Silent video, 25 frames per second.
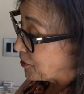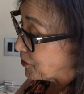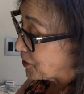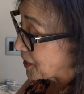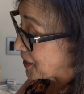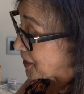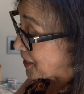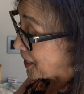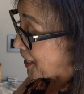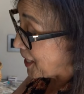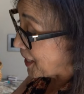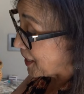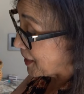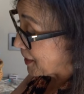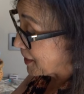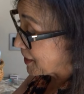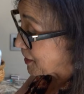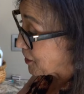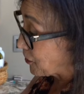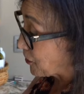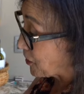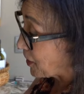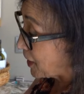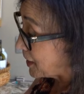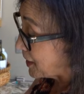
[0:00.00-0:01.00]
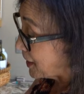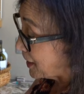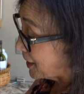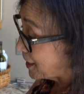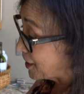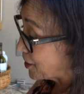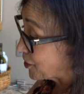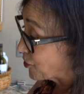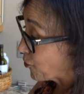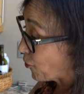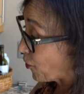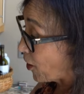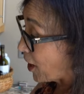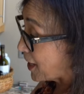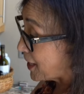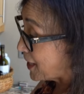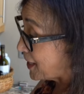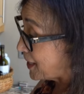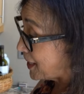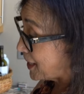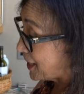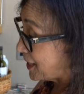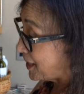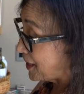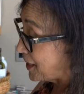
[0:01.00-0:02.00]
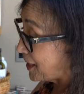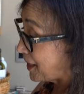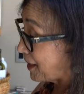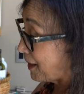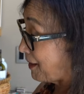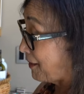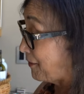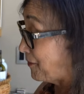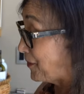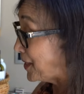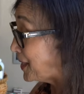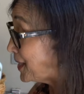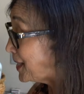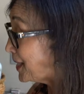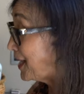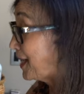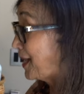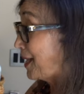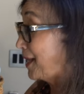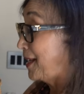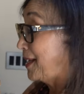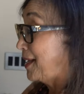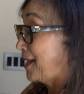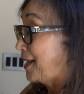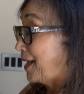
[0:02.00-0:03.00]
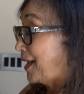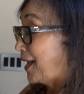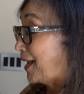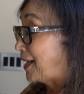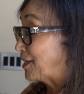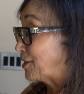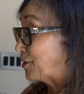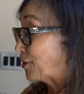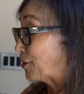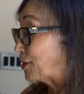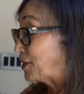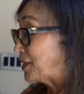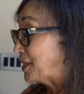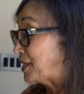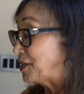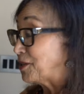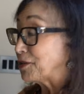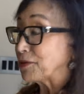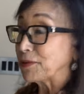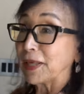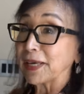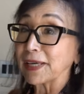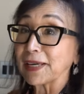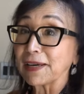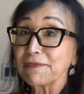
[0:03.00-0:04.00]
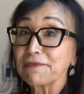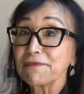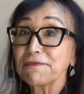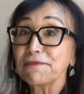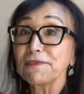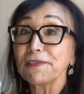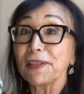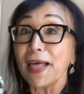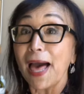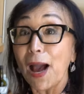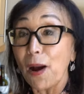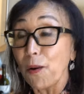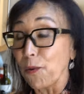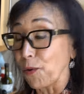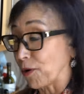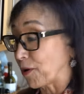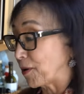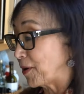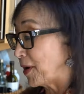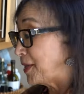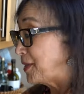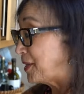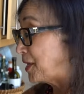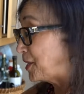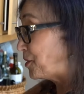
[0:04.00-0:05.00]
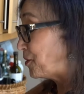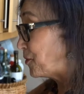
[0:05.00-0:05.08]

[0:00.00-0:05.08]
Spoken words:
you can take this okara and dry it in the oven and turn it into like a flour, and then